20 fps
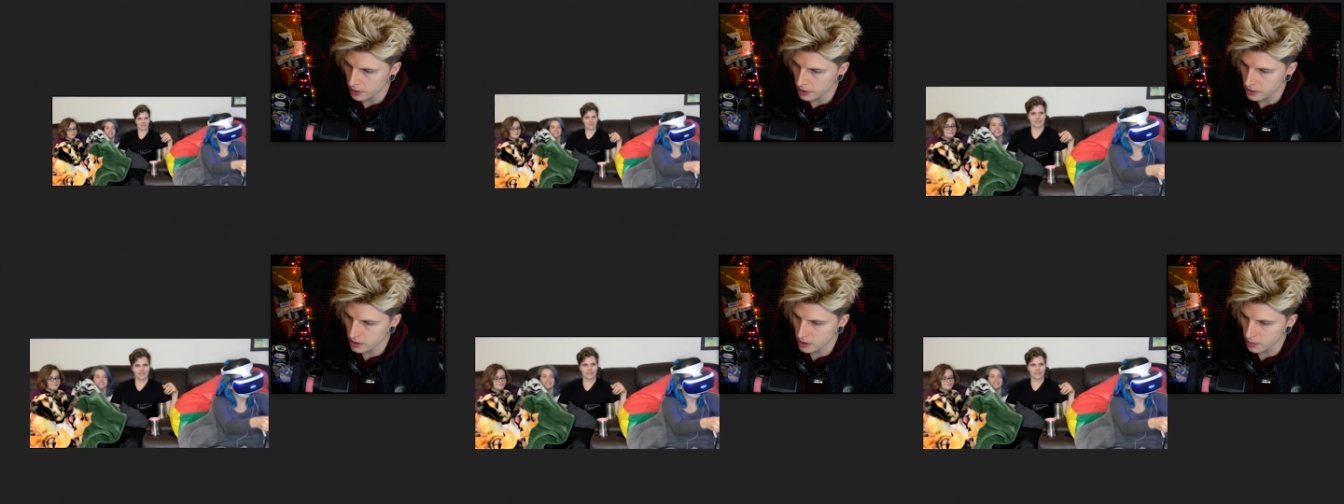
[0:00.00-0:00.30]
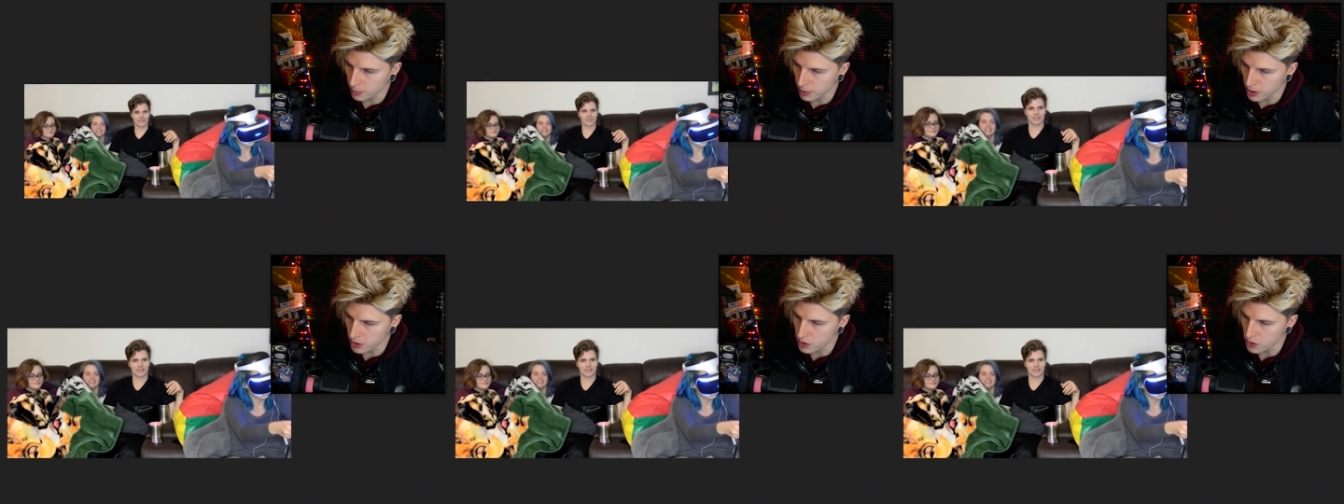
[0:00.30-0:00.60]
This is a
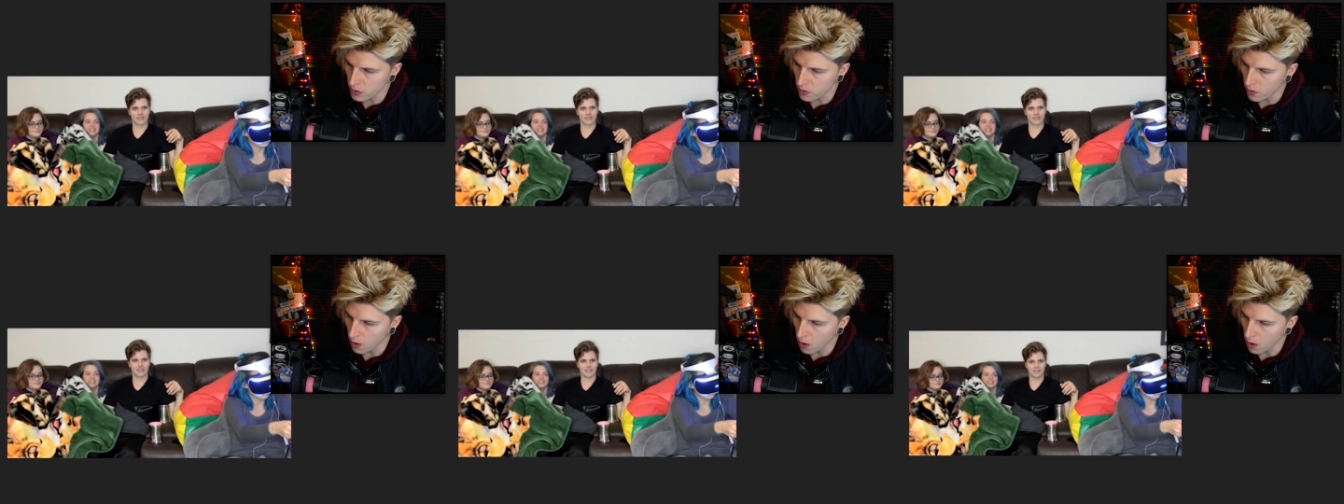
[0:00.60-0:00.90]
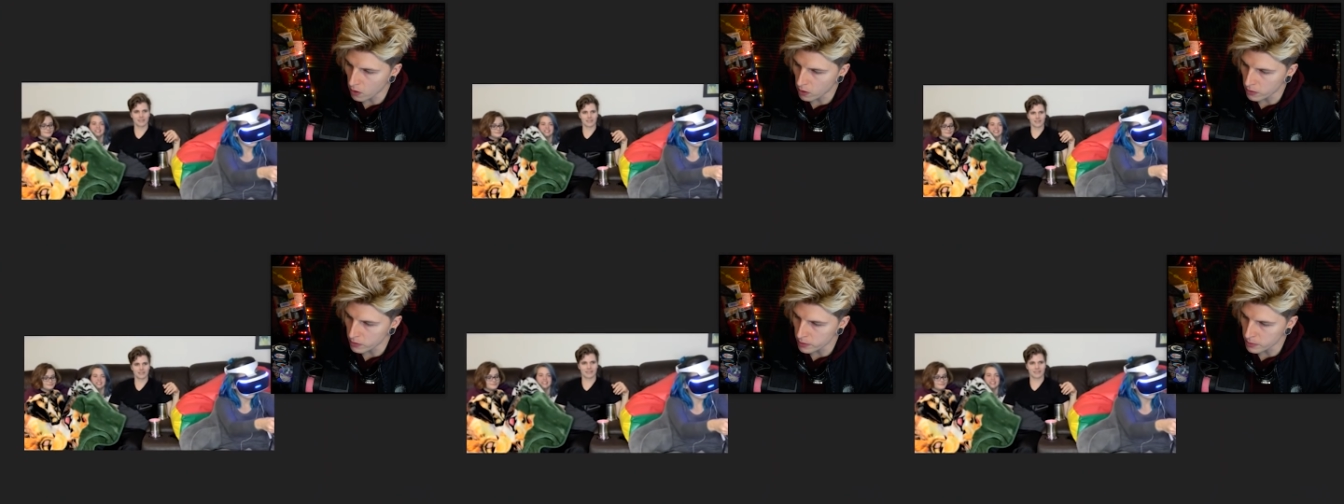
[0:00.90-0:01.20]
picture of
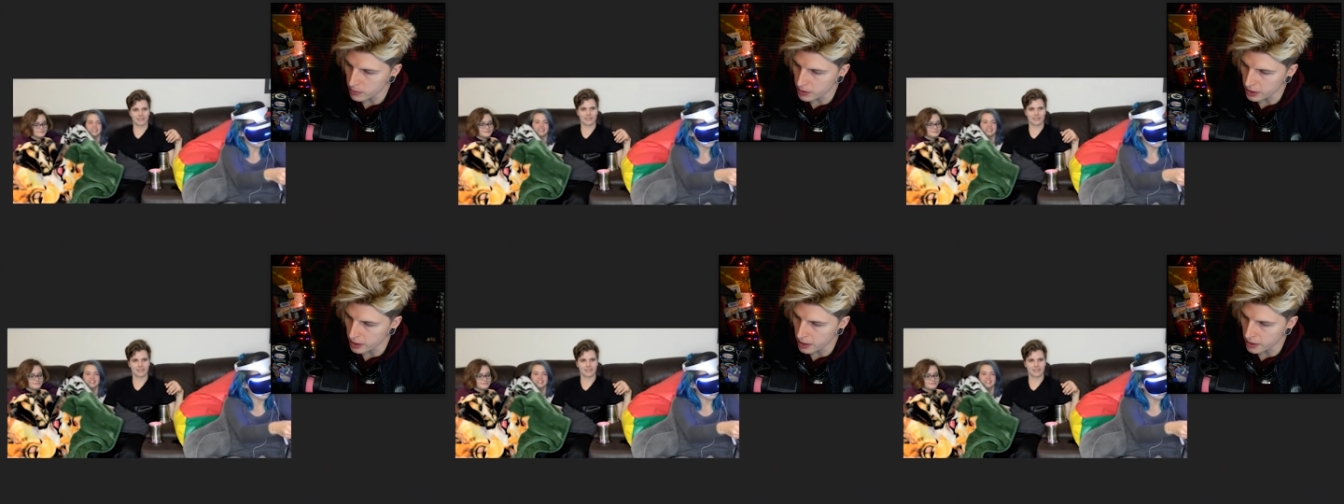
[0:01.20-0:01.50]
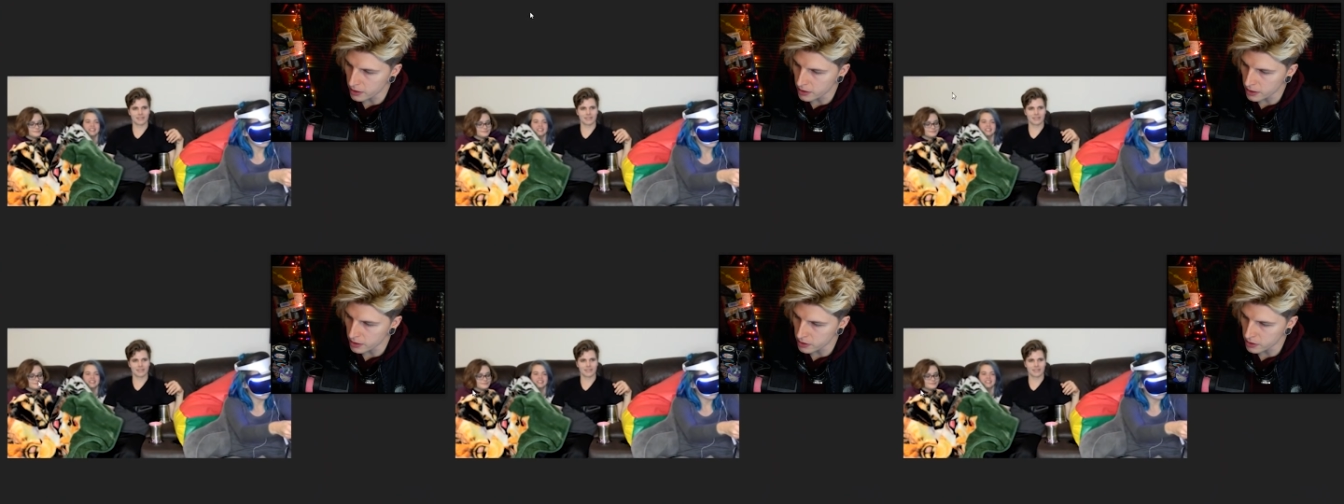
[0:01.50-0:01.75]
all of them together.